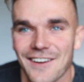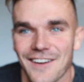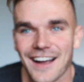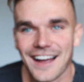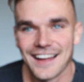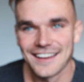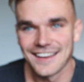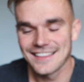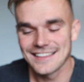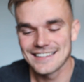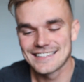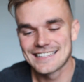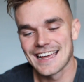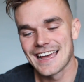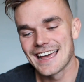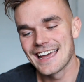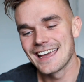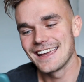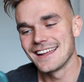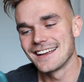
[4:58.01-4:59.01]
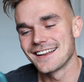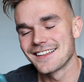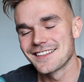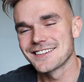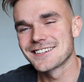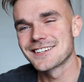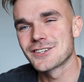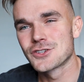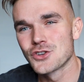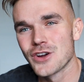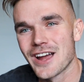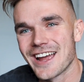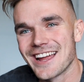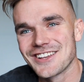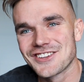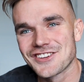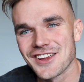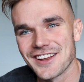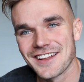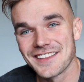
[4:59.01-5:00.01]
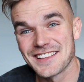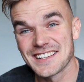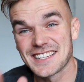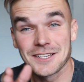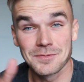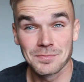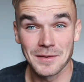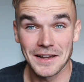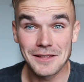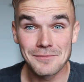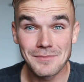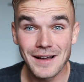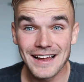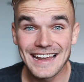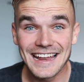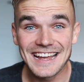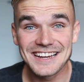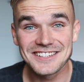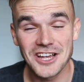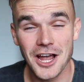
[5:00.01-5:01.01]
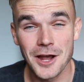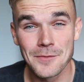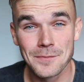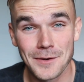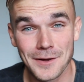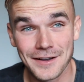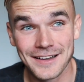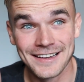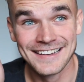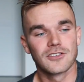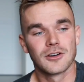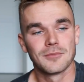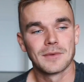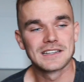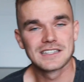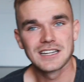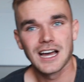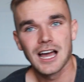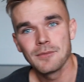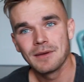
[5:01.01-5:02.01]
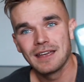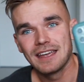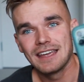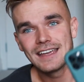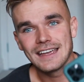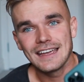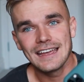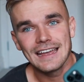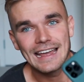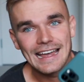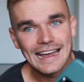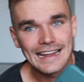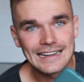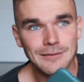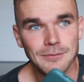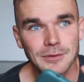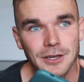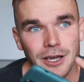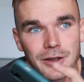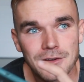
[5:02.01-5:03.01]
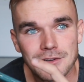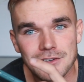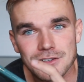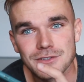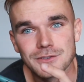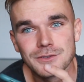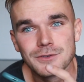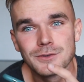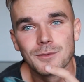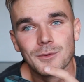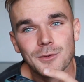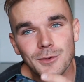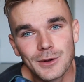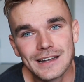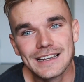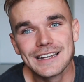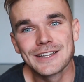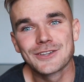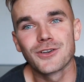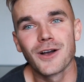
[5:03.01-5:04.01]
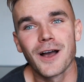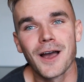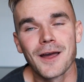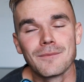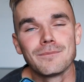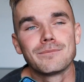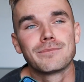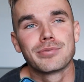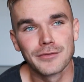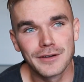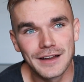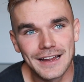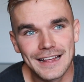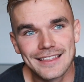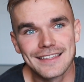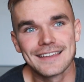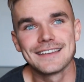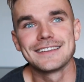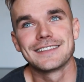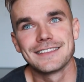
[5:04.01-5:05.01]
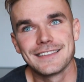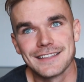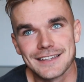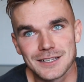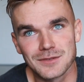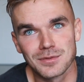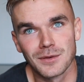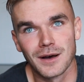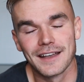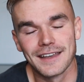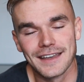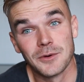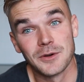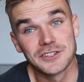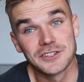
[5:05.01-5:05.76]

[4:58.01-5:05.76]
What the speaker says: All right, another day, another stretch, another splitting my legs open. Got my timer here, and I'm going to really try and breathe into this one,